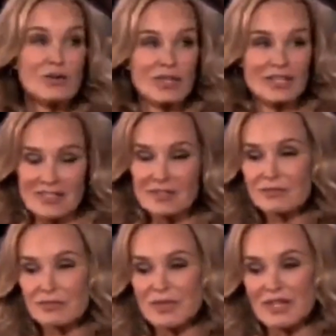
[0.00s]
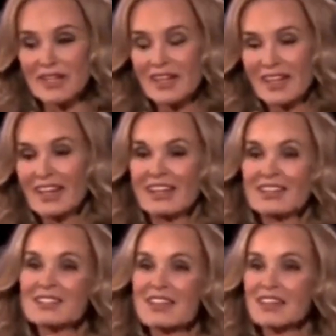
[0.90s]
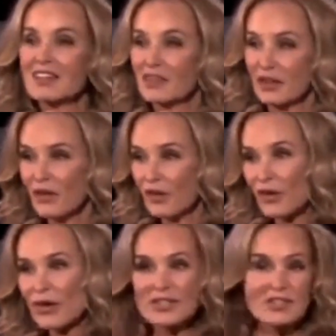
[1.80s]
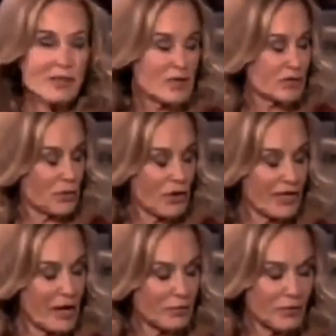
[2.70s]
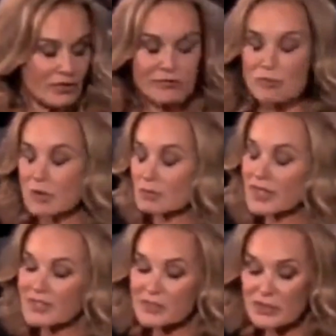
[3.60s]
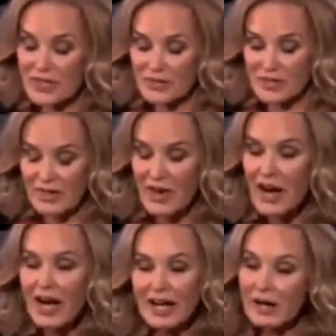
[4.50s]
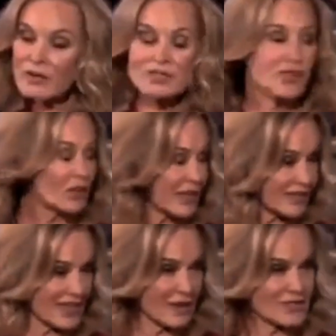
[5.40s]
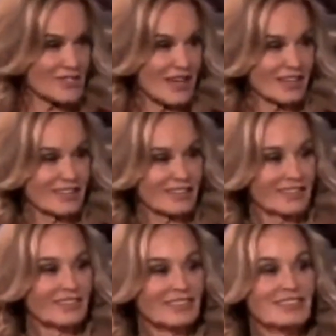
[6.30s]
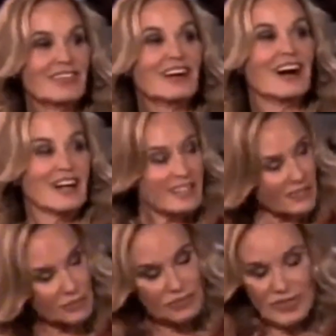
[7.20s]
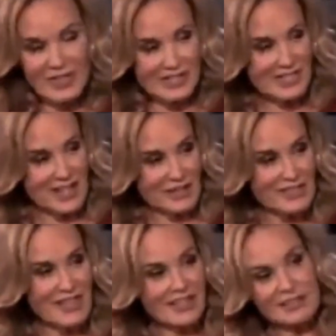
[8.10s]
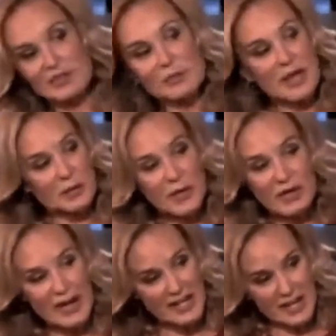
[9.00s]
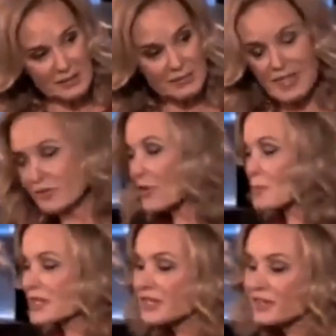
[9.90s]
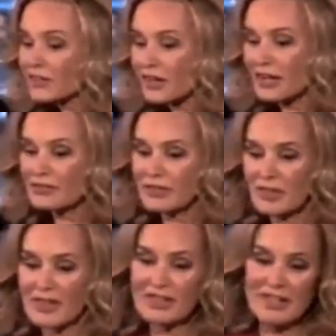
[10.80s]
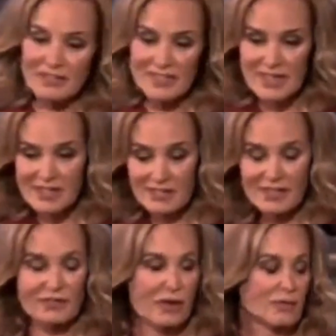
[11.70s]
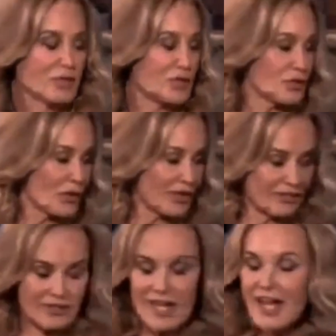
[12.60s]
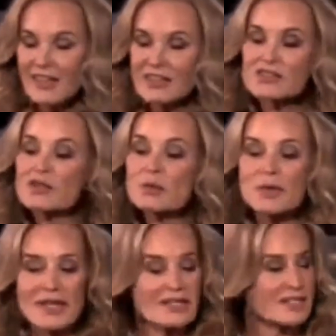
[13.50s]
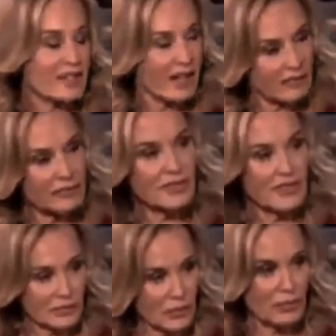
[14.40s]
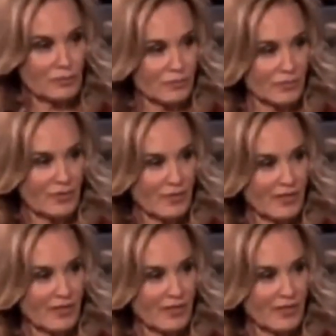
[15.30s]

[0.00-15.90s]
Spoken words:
I know what it did for me, is that all the time I was growing up, going from one place to another, I always felt like the outsider. I still feel like the outsider, no matter where I am. If I'm here, I feel like an outsider. If I'm in New York, there's no place I feel at home.